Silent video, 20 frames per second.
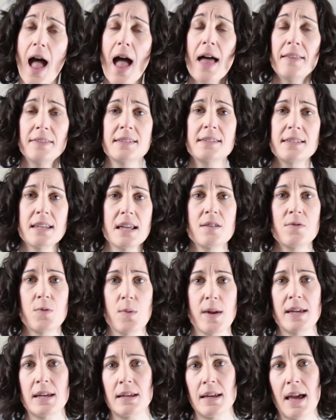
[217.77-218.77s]
and see if
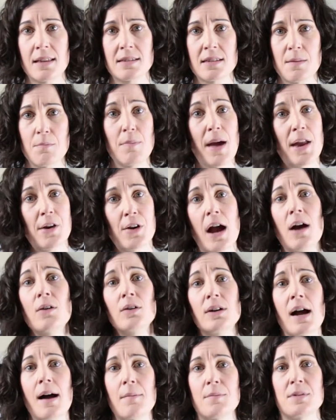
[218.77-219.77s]
we can get some better
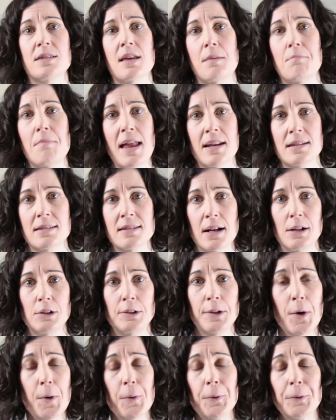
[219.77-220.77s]
outcomes than medicine
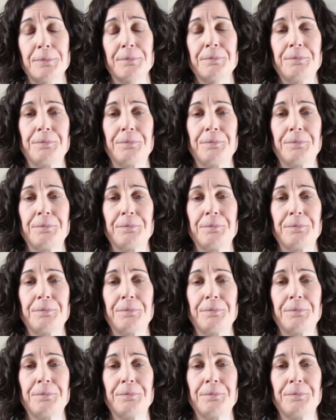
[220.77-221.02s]
alone.